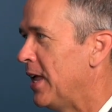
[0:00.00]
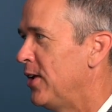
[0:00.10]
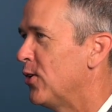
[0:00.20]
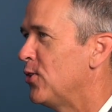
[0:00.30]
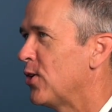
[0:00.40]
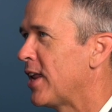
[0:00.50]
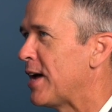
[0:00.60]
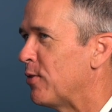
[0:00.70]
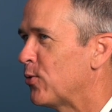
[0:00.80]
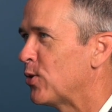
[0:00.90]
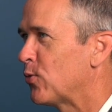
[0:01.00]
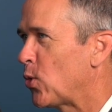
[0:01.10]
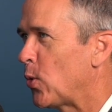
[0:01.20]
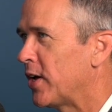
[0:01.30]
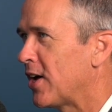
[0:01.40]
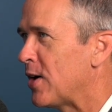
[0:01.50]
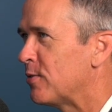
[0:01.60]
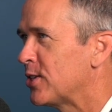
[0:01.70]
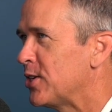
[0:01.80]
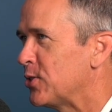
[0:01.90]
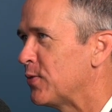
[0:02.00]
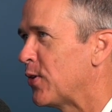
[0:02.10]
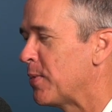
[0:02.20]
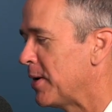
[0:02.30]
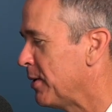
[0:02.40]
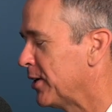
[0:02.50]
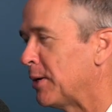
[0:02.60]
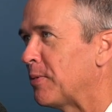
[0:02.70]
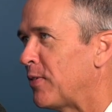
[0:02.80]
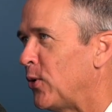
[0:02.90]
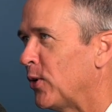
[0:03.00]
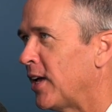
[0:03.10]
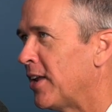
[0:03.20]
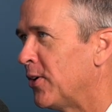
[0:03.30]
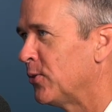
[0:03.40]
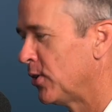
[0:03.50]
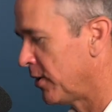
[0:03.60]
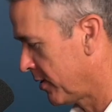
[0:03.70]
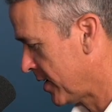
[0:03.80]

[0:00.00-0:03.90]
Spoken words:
could have a 3 or 4 way conversation if everybody picked up the phone and got on there.